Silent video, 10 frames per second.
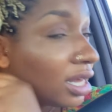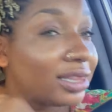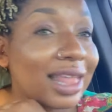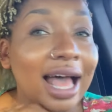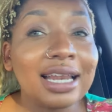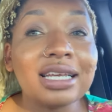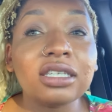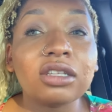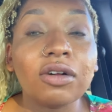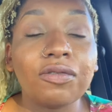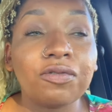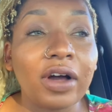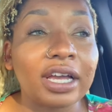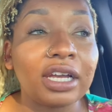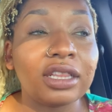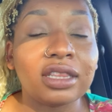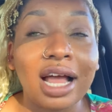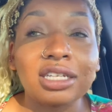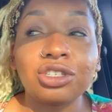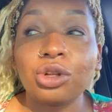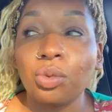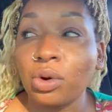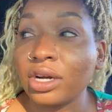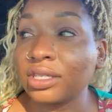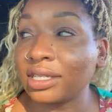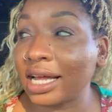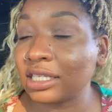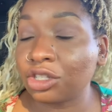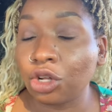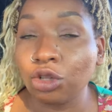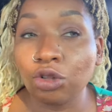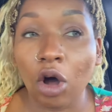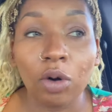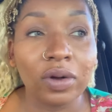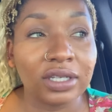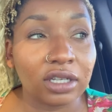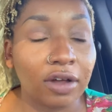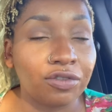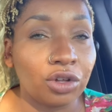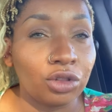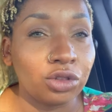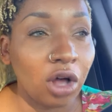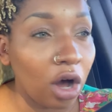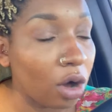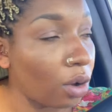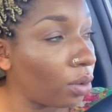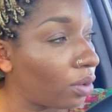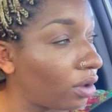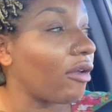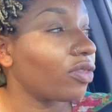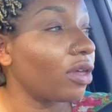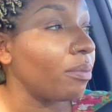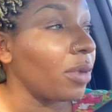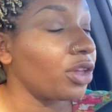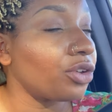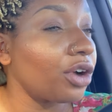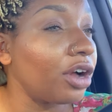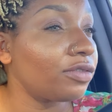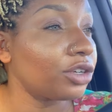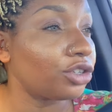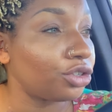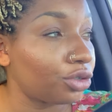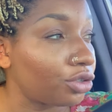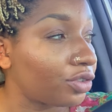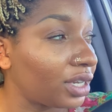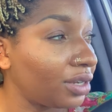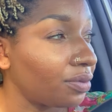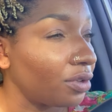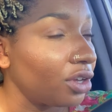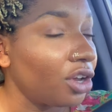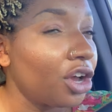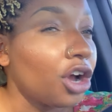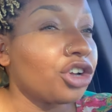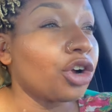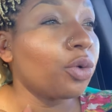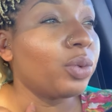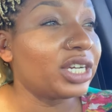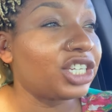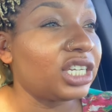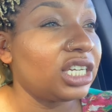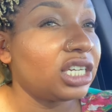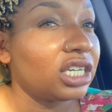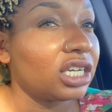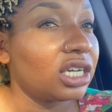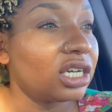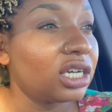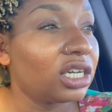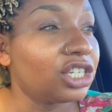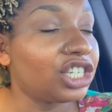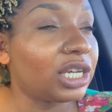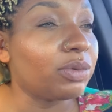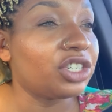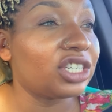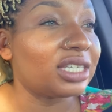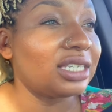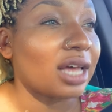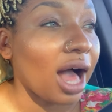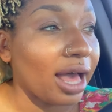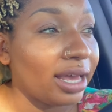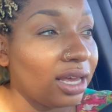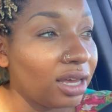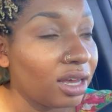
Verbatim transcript: That is the fucking, that's the worst. That's the lowest of the low. The mother of your children, you're wishing she would just die